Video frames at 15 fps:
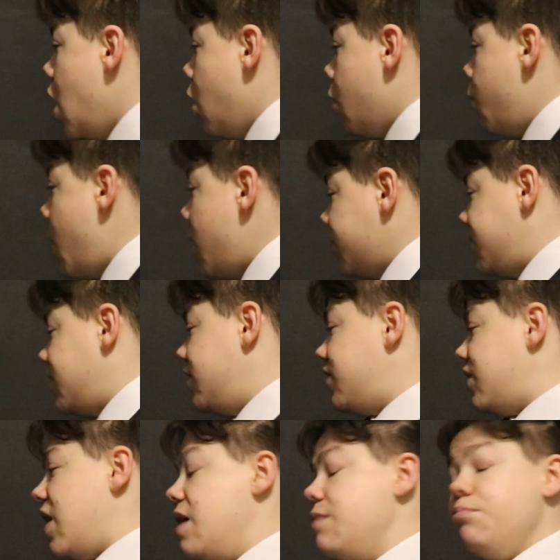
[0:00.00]
Whilst
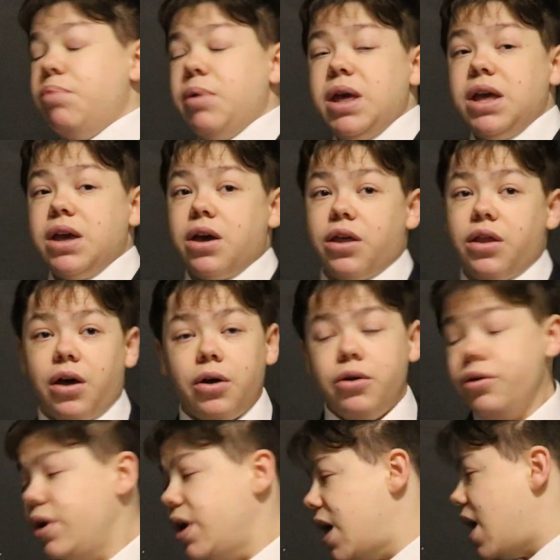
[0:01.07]
it's in Pika
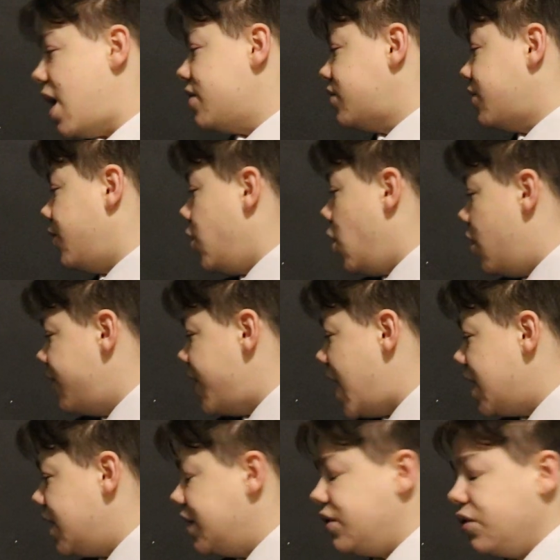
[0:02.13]
though, it has a lot of handy